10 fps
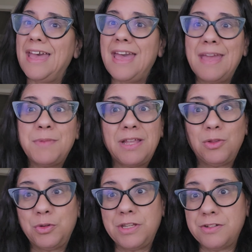I'm not
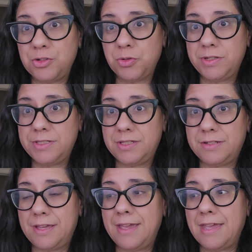looking to decrease
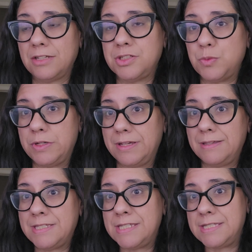it. I actually want to
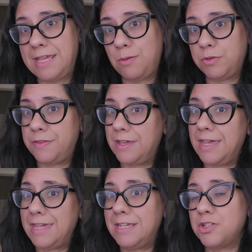stay within the
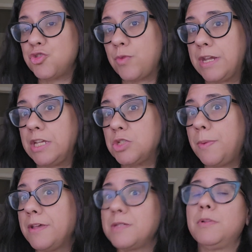80-ish range,
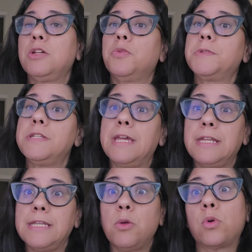possibly go up to
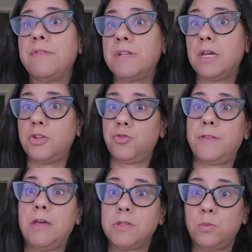90 or even
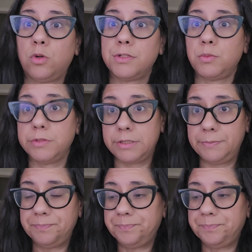100,000 words. We'll see.